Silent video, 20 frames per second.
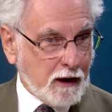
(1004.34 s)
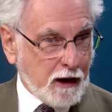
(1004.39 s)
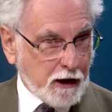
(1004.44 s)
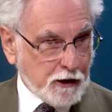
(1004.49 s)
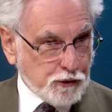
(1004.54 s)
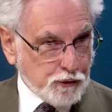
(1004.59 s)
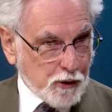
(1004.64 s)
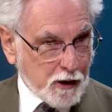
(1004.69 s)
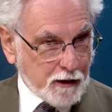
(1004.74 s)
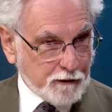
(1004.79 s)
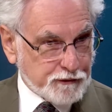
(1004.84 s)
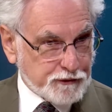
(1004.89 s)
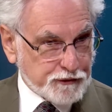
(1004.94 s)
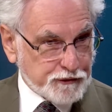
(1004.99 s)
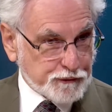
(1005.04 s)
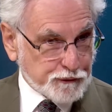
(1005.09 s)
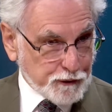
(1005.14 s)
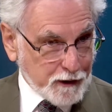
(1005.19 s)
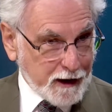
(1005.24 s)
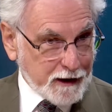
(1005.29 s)
and you have
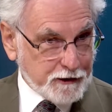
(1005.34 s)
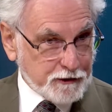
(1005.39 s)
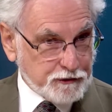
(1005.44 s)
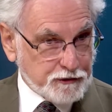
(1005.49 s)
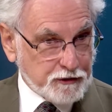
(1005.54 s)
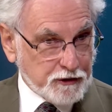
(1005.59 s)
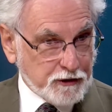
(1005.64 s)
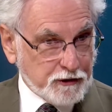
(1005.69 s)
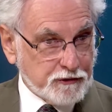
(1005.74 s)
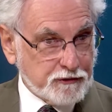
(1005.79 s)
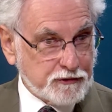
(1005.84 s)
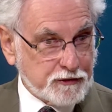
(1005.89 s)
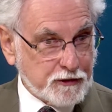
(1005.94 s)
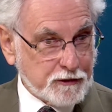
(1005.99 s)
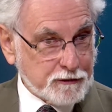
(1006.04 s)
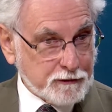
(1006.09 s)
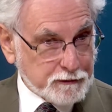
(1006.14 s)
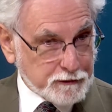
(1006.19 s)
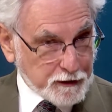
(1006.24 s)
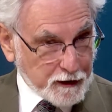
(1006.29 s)
strategies,
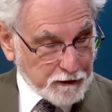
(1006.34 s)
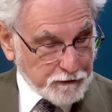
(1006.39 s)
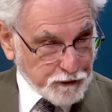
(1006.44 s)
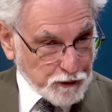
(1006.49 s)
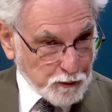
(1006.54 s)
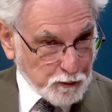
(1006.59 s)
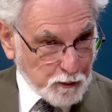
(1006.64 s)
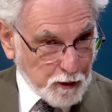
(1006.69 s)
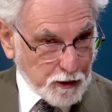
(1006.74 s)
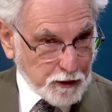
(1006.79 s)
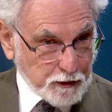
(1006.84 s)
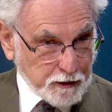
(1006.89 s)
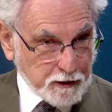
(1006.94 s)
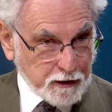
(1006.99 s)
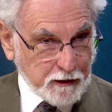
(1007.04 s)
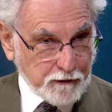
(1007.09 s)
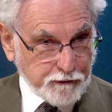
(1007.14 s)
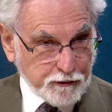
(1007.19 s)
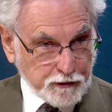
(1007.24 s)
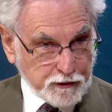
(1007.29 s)
say, for
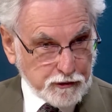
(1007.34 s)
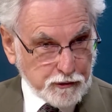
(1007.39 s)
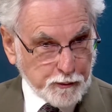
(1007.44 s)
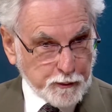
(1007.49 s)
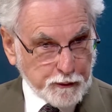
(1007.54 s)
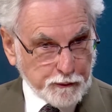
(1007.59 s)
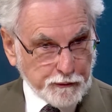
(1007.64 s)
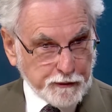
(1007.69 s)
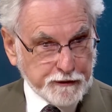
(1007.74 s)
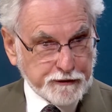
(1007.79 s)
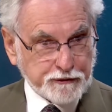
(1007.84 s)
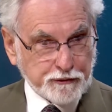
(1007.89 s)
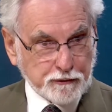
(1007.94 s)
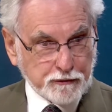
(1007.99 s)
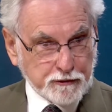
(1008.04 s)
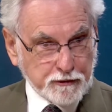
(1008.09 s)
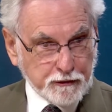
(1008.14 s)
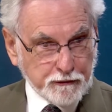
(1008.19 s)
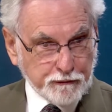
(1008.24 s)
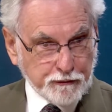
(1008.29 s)
marketing, for human
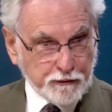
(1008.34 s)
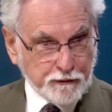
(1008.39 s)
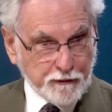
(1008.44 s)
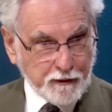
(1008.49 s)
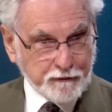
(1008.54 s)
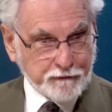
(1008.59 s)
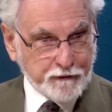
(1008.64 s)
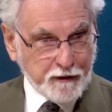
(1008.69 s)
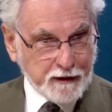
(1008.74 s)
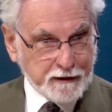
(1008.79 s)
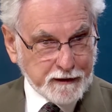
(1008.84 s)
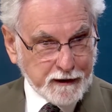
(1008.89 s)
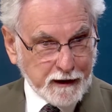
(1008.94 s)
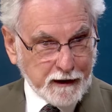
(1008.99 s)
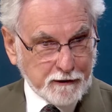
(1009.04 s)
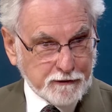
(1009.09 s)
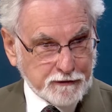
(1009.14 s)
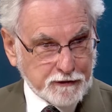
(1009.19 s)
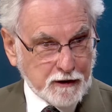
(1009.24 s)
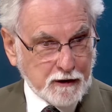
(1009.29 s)
resources, for
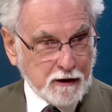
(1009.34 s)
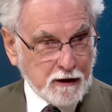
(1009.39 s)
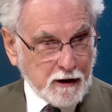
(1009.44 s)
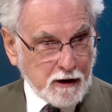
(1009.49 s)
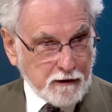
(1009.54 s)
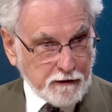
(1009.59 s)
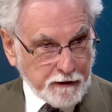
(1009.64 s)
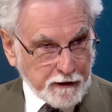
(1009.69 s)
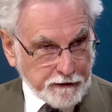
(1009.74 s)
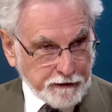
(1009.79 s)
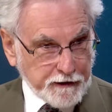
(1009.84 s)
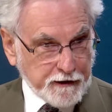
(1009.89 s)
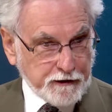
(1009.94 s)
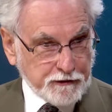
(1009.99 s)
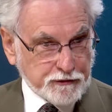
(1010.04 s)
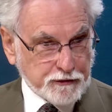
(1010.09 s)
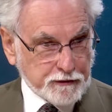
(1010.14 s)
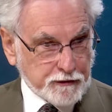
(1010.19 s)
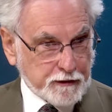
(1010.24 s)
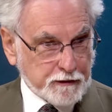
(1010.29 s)
finance, that
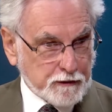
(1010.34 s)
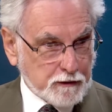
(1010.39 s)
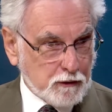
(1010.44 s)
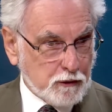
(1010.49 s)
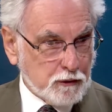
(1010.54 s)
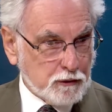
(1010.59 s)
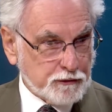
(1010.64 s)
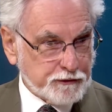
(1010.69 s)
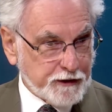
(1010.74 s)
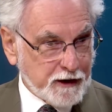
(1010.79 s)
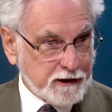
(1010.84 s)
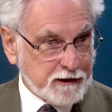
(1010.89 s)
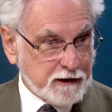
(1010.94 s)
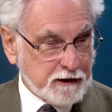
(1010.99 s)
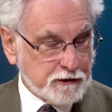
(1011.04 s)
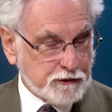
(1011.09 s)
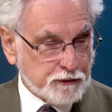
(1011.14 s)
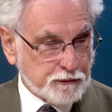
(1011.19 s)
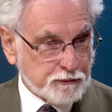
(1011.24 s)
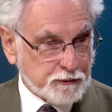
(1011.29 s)
these are the goals they
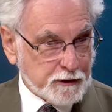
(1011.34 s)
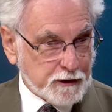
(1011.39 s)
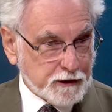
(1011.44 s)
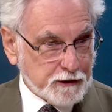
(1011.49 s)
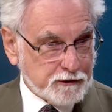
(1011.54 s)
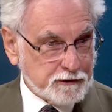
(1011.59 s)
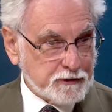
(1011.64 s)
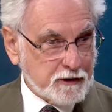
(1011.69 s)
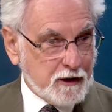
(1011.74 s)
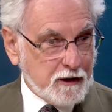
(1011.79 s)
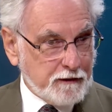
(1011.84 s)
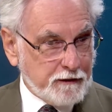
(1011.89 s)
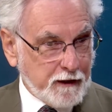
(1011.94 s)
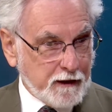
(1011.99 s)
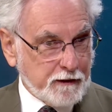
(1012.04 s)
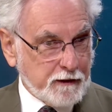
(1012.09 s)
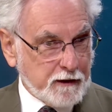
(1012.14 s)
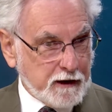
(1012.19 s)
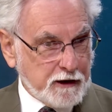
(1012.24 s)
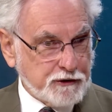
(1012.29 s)
need to reach,
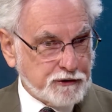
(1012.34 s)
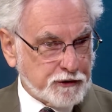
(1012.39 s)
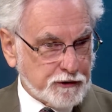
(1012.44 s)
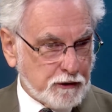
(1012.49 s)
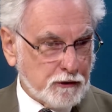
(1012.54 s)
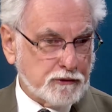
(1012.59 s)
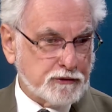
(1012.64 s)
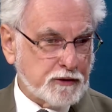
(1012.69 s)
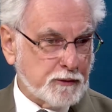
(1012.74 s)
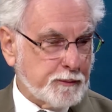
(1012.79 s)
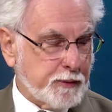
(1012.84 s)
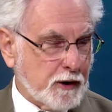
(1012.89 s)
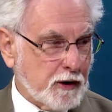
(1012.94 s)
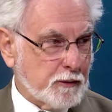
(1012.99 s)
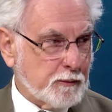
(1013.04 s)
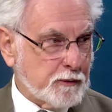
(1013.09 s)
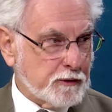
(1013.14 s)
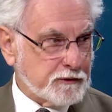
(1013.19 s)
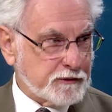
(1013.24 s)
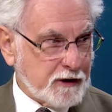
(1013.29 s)
then each of those
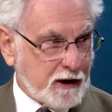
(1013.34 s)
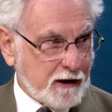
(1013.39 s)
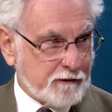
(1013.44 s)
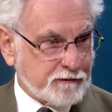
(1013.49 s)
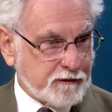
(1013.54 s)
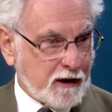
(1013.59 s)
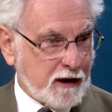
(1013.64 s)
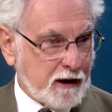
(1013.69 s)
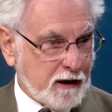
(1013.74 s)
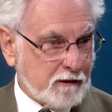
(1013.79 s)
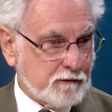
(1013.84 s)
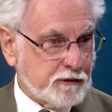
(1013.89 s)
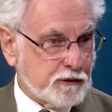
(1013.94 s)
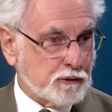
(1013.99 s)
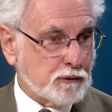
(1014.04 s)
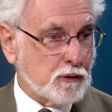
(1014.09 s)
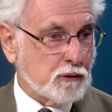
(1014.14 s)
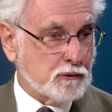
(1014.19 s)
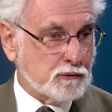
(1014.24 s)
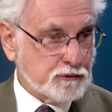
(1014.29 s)
departments have to have
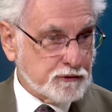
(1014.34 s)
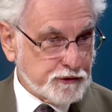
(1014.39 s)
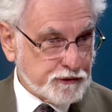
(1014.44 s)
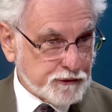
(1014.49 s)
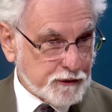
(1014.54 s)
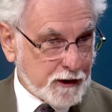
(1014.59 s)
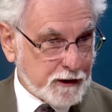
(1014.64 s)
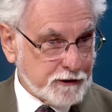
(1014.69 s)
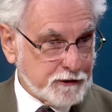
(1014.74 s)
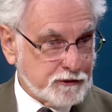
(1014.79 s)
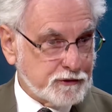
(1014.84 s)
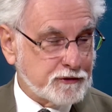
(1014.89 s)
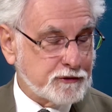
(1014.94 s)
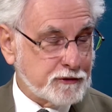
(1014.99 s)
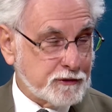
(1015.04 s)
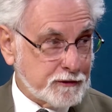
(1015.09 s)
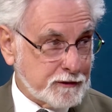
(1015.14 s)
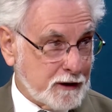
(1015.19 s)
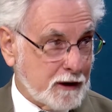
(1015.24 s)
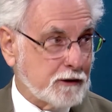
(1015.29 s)
their own strategies
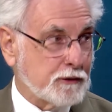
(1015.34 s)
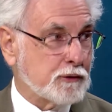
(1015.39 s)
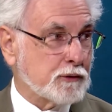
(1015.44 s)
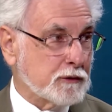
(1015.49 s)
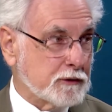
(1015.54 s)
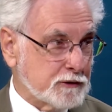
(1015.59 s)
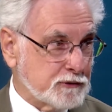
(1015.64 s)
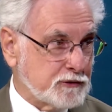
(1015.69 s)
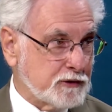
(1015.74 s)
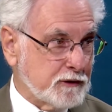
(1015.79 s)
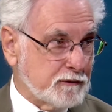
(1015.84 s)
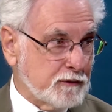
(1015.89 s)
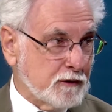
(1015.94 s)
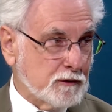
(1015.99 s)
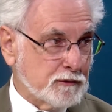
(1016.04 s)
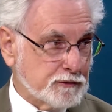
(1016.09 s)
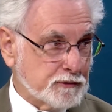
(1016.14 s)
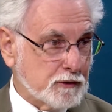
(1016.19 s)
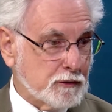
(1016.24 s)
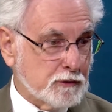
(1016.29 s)
as how they're going to achieve
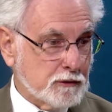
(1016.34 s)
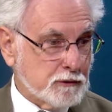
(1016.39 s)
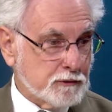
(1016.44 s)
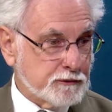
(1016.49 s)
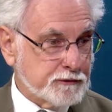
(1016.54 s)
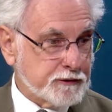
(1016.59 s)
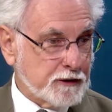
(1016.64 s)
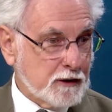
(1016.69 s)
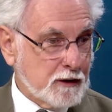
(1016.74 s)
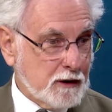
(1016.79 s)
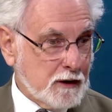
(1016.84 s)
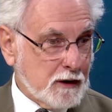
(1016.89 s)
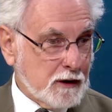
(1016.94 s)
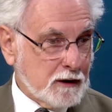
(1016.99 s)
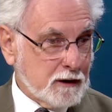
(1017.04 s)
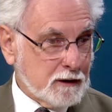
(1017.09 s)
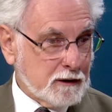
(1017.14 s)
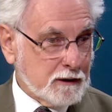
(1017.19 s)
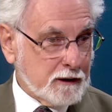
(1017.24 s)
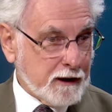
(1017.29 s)
those goals.
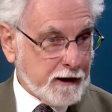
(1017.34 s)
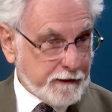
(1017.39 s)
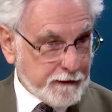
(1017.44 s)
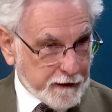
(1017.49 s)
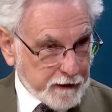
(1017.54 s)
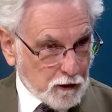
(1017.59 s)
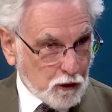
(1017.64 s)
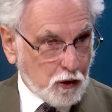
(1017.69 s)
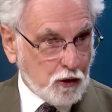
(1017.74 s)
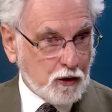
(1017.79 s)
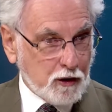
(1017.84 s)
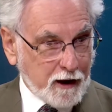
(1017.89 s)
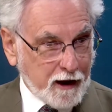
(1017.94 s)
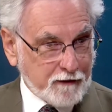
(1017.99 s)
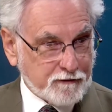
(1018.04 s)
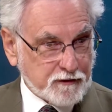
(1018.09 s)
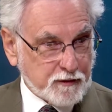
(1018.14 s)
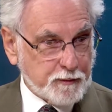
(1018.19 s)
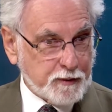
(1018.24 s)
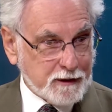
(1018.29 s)
And they all
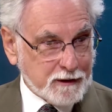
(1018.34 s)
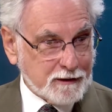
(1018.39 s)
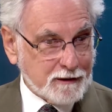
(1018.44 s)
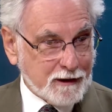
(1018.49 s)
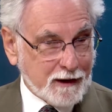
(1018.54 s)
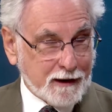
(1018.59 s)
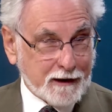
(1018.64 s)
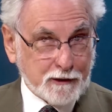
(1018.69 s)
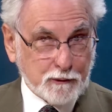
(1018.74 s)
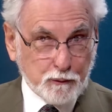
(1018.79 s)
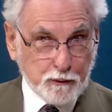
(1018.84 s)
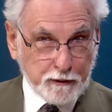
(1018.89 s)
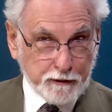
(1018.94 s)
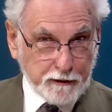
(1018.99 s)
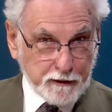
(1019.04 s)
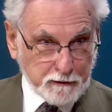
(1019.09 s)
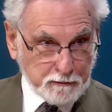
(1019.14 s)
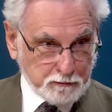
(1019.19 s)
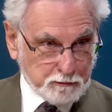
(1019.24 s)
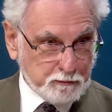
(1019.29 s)
have to be in line with
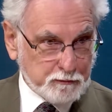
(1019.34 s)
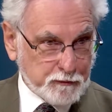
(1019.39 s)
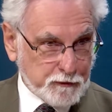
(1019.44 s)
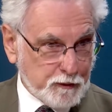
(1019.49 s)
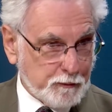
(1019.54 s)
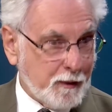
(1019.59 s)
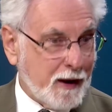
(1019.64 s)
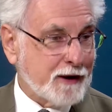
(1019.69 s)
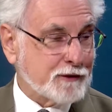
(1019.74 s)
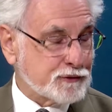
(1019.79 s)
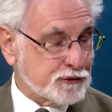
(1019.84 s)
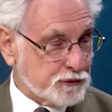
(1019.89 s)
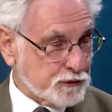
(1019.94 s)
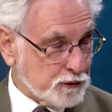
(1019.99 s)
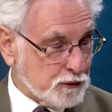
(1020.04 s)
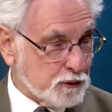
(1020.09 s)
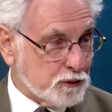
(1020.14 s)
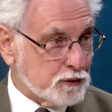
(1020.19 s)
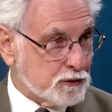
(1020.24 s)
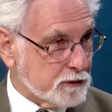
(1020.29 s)
the master
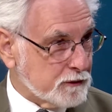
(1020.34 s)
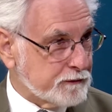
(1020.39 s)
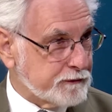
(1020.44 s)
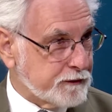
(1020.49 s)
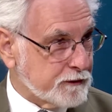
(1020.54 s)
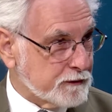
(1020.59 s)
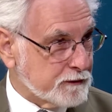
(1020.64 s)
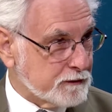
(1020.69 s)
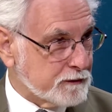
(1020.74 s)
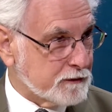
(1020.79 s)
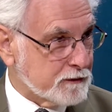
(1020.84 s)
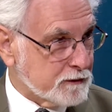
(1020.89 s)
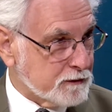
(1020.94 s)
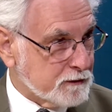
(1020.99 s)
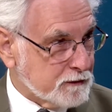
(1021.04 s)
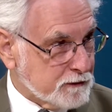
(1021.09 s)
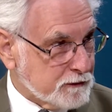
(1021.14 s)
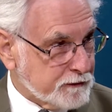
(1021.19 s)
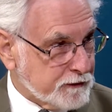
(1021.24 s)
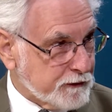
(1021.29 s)
goal of
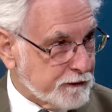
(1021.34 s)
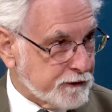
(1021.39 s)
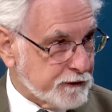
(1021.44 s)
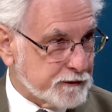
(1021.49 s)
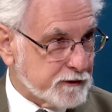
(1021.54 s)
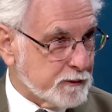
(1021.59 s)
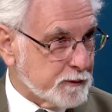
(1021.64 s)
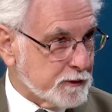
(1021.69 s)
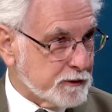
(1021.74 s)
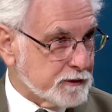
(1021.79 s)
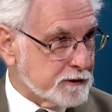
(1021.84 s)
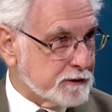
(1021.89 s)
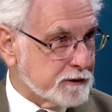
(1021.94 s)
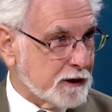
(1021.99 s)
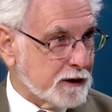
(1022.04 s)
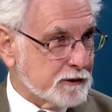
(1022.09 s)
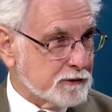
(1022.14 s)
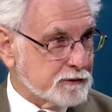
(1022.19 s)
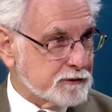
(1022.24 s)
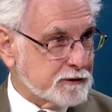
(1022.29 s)
the $50 million
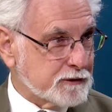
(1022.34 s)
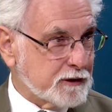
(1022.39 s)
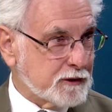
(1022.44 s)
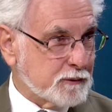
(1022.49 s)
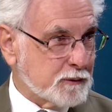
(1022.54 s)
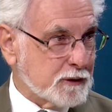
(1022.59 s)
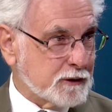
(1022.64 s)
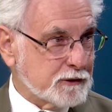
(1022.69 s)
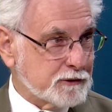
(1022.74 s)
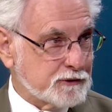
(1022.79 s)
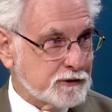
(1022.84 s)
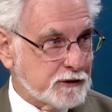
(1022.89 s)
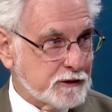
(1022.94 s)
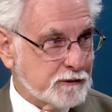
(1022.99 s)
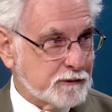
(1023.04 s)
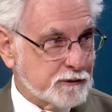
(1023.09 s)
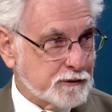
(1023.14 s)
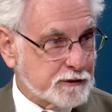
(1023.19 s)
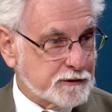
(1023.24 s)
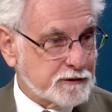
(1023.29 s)
they want to achieve,
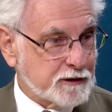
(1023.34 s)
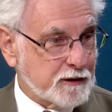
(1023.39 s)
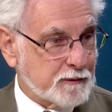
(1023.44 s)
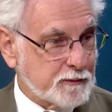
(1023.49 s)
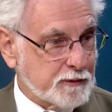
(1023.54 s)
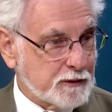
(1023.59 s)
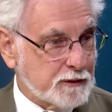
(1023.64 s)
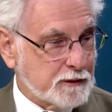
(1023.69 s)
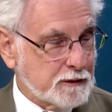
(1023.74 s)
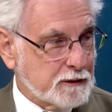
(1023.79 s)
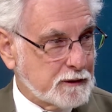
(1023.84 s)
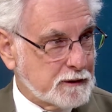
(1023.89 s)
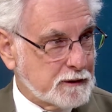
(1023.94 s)
for example.